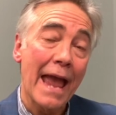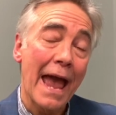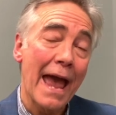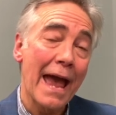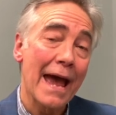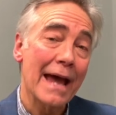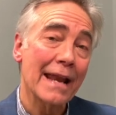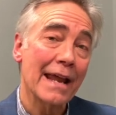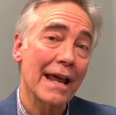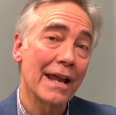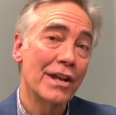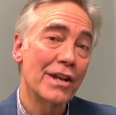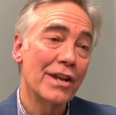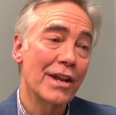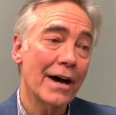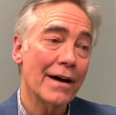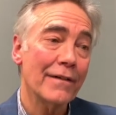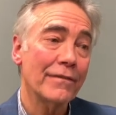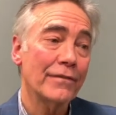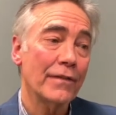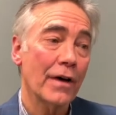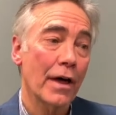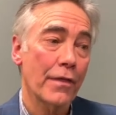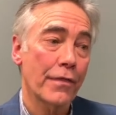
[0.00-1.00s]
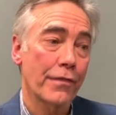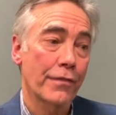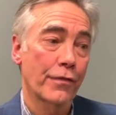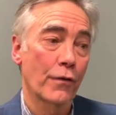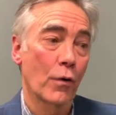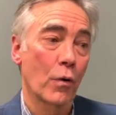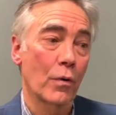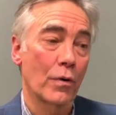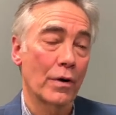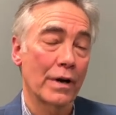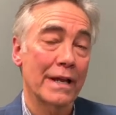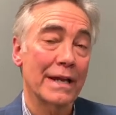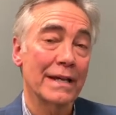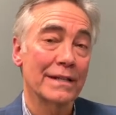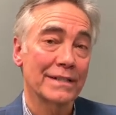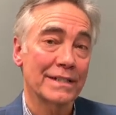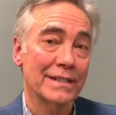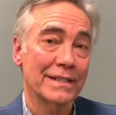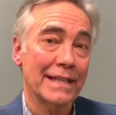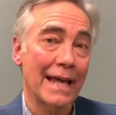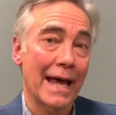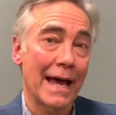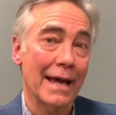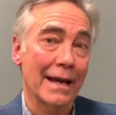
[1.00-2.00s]
had enough authority and
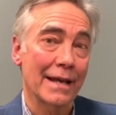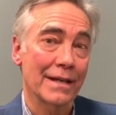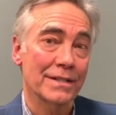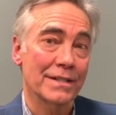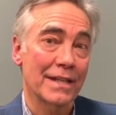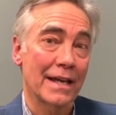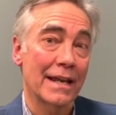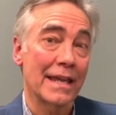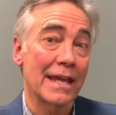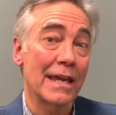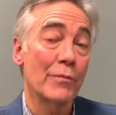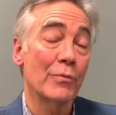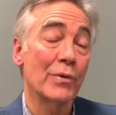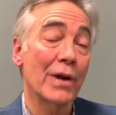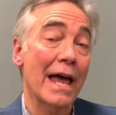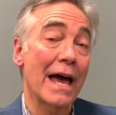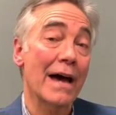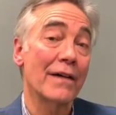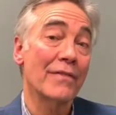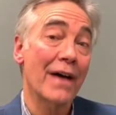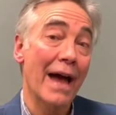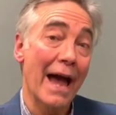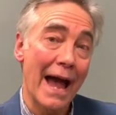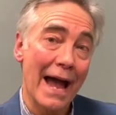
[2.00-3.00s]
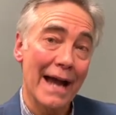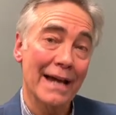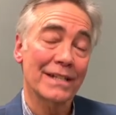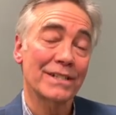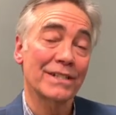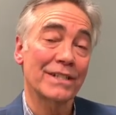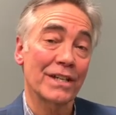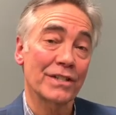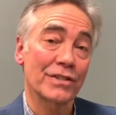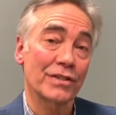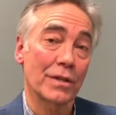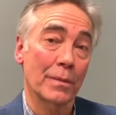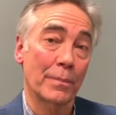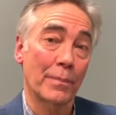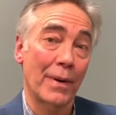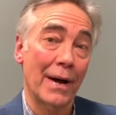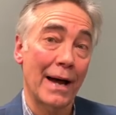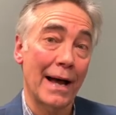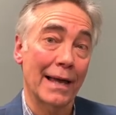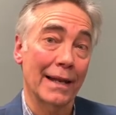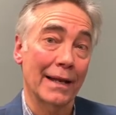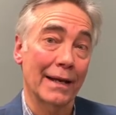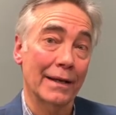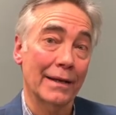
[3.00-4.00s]
status that he would have access to
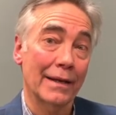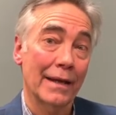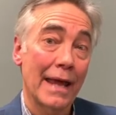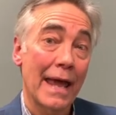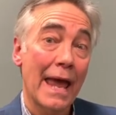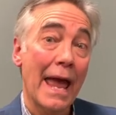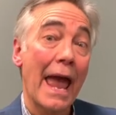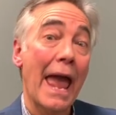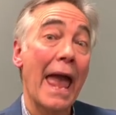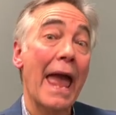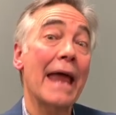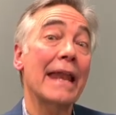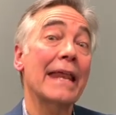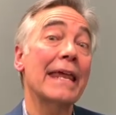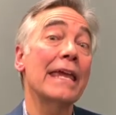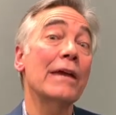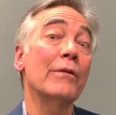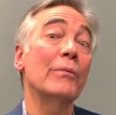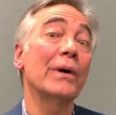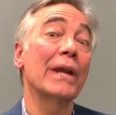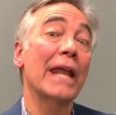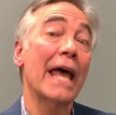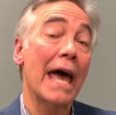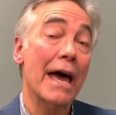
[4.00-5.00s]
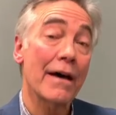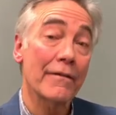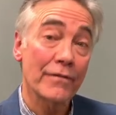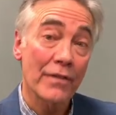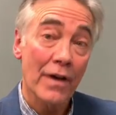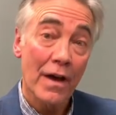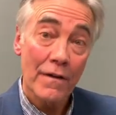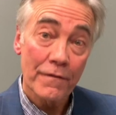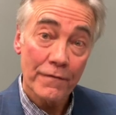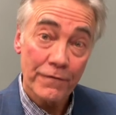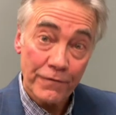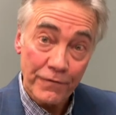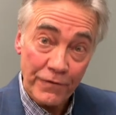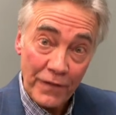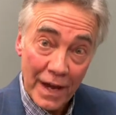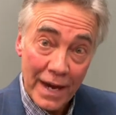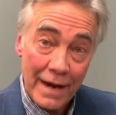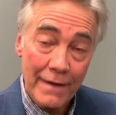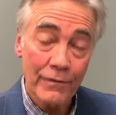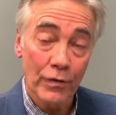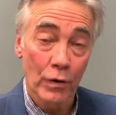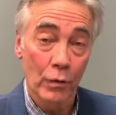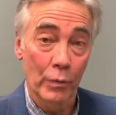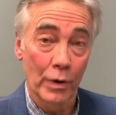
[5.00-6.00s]
Pilate and he would have
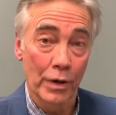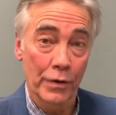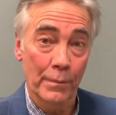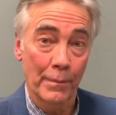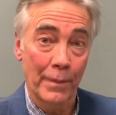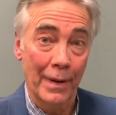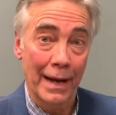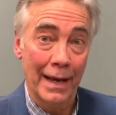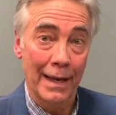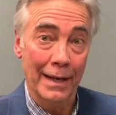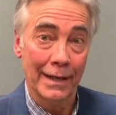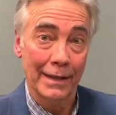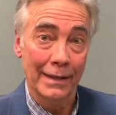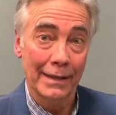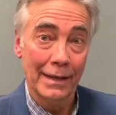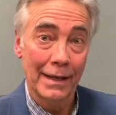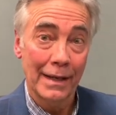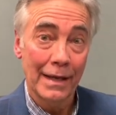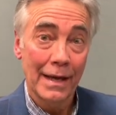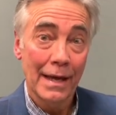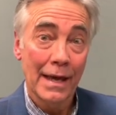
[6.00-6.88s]
favor with Pilate.